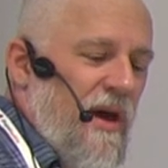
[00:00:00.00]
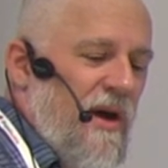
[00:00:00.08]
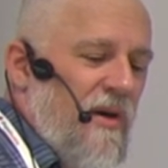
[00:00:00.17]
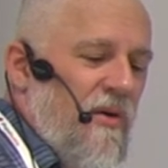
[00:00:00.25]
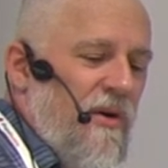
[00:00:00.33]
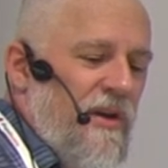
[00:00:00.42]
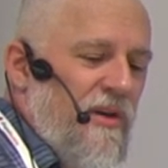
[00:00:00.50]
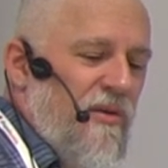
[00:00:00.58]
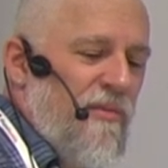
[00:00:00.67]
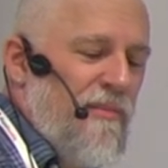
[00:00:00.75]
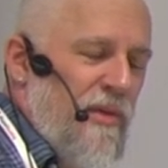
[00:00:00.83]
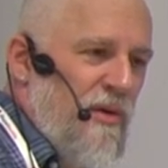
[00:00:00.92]
uh, or
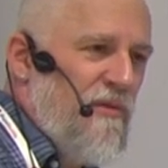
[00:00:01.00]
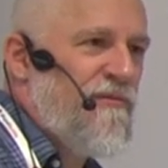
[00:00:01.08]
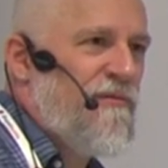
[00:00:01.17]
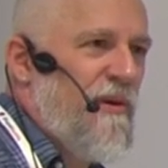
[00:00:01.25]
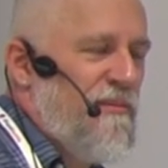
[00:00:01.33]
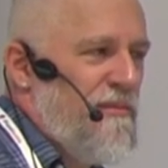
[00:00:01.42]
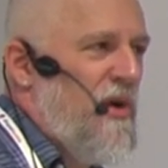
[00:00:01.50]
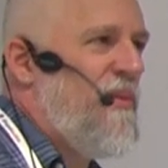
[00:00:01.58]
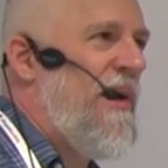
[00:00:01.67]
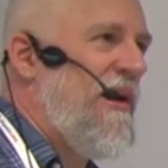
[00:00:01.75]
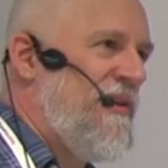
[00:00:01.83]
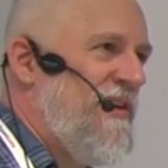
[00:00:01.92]
you move from
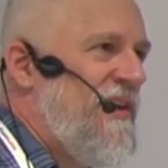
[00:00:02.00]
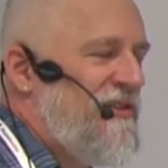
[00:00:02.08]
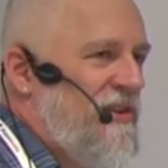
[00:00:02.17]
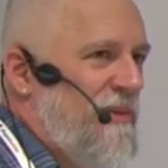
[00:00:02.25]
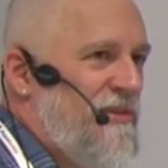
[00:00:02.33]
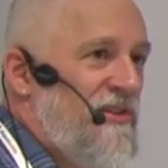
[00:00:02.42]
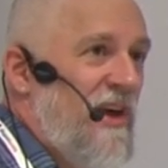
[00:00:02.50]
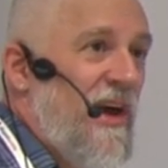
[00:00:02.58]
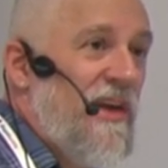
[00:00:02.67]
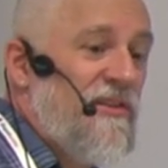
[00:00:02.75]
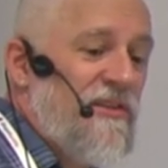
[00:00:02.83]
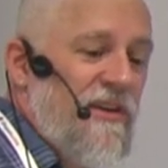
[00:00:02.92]
mobile to desktop
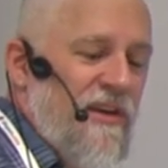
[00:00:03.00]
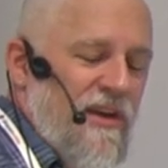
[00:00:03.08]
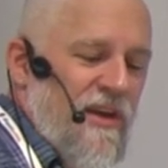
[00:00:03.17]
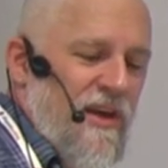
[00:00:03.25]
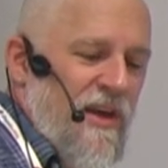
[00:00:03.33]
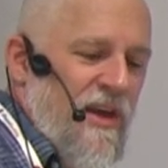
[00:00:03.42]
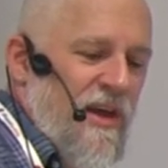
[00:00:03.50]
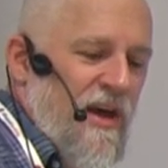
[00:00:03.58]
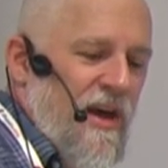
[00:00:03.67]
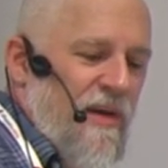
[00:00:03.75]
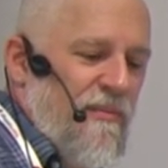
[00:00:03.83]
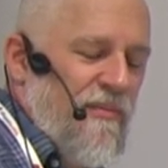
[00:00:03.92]
size,
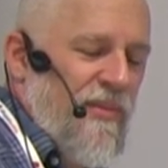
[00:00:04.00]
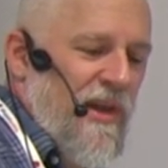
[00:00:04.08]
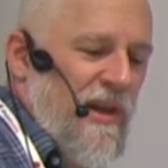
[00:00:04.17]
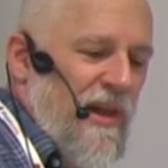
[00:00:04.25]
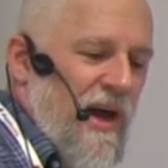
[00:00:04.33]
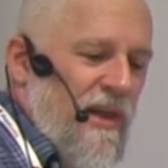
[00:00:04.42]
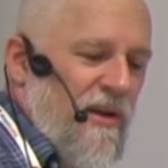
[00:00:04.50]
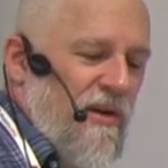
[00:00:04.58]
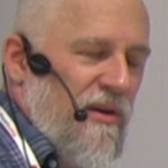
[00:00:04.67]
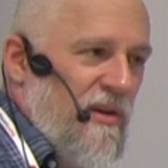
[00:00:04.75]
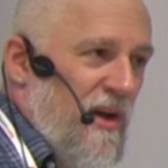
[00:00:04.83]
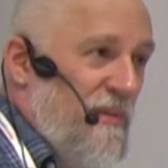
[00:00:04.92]
um, it'll
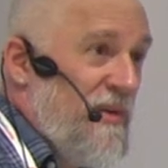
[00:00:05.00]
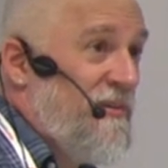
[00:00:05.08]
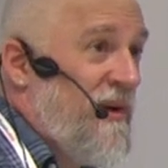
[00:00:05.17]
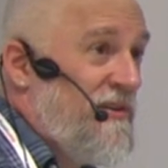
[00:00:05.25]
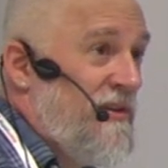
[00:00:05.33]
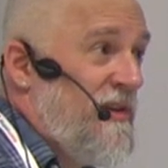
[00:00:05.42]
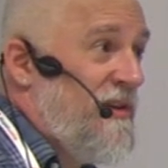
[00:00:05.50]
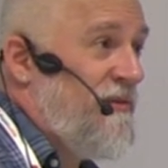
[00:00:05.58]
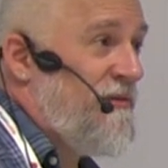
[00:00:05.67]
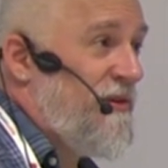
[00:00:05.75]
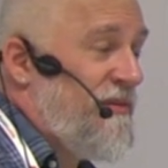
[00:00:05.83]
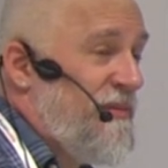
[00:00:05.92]
either not be present in the
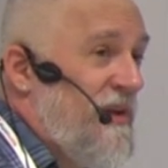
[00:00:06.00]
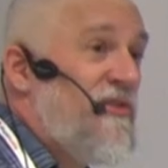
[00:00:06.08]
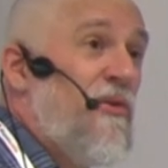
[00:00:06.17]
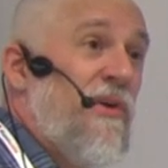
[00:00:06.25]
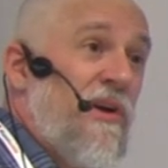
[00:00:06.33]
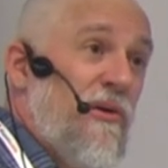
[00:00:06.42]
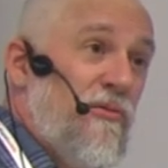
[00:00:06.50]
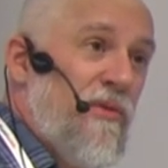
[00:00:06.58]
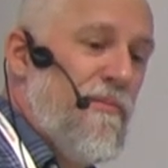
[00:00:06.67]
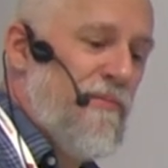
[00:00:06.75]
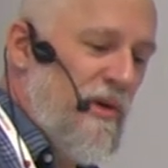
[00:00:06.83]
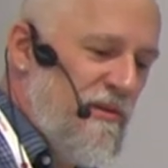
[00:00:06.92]
first place or it'll
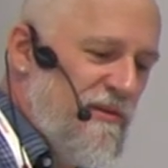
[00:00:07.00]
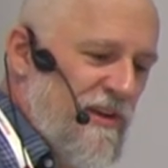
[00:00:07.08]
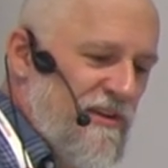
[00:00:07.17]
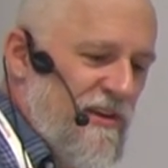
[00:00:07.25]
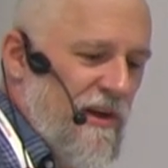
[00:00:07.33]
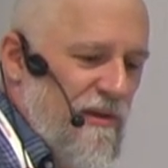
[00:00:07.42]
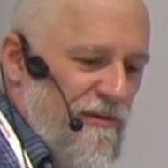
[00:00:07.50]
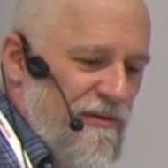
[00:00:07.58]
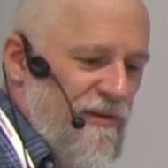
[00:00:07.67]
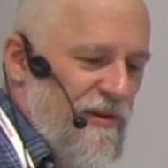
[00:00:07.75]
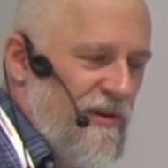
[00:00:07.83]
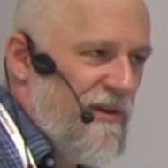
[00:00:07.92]
remove
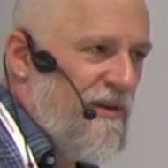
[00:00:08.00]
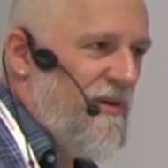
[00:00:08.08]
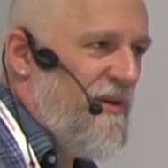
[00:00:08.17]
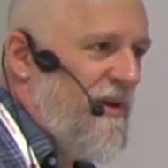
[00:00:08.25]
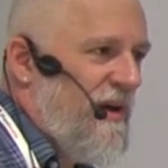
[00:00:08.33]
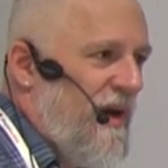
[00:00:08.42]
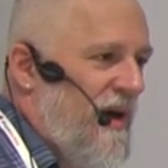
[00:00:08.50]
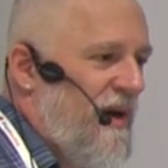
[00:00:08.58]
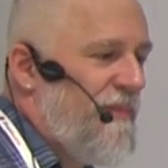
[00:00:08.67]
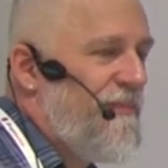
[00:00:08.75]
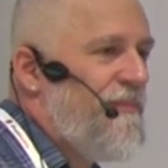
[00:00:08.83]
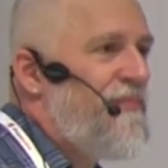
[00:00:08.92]
itself
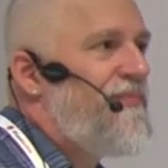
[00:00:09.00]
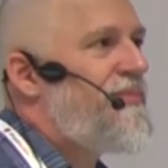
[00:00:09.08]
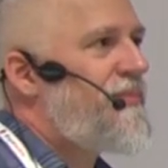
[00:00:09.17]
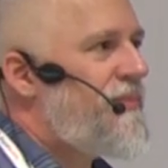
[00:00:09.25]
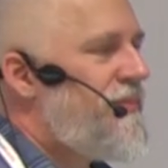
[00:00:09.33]
um,